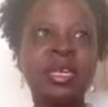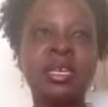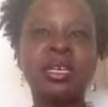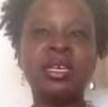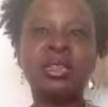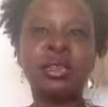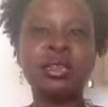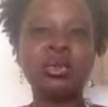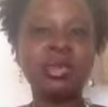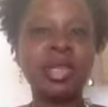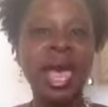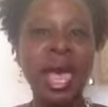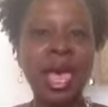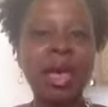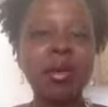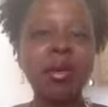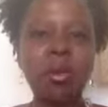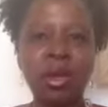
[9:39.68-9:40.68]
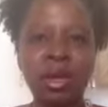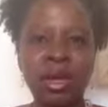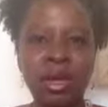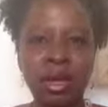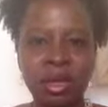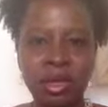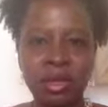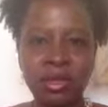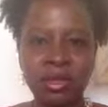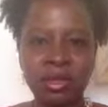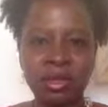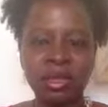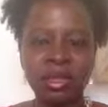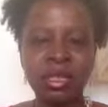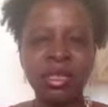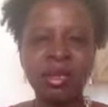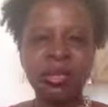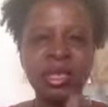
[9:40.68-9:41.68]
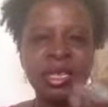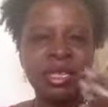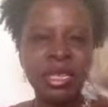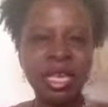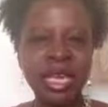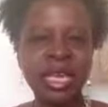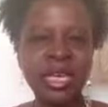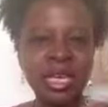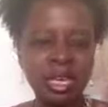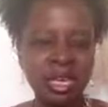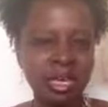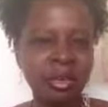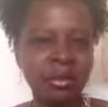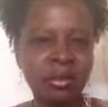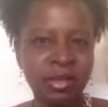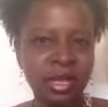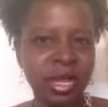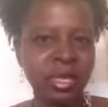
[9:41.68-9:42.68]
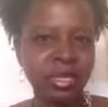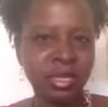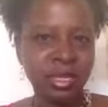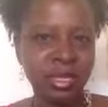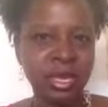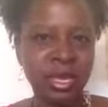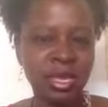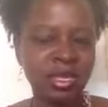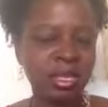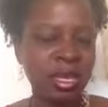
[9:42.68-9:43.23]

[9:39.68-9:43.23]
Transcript: So that was the beginning of that stage.